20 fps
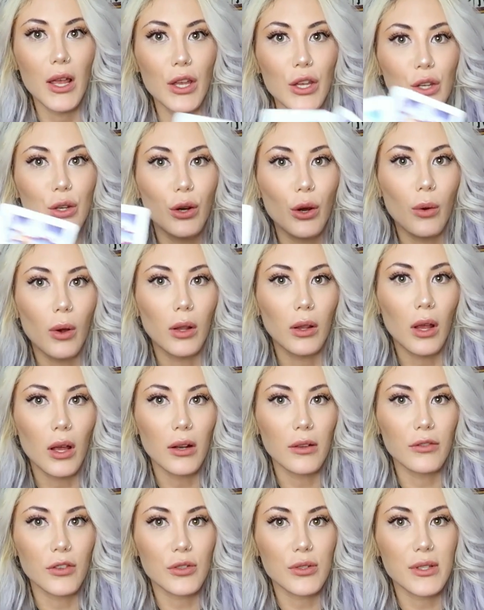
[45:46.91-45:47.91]
you know, a lot
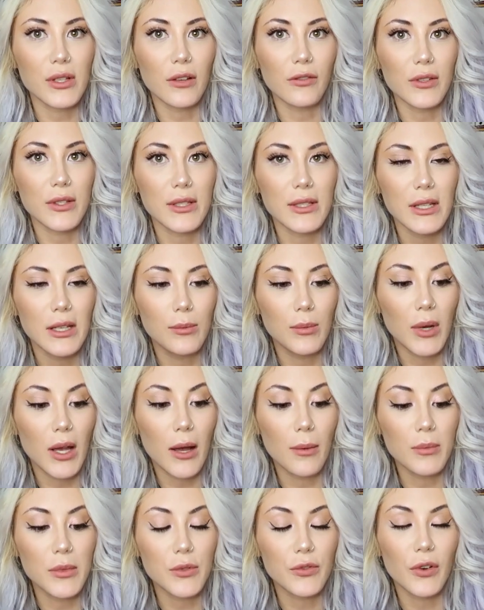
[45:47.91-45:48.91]
of your self-esteem
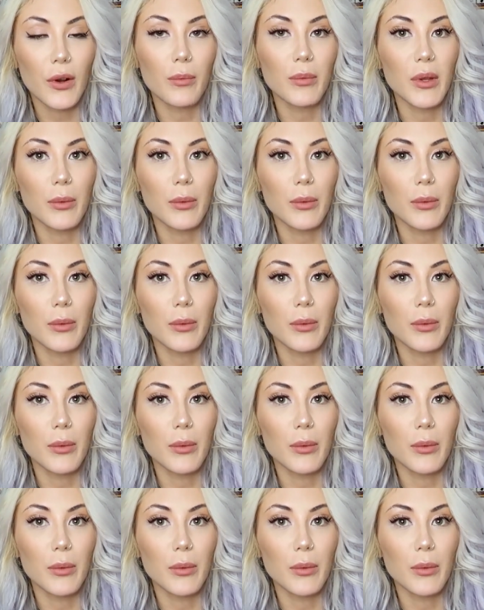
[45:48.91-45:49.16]
comes from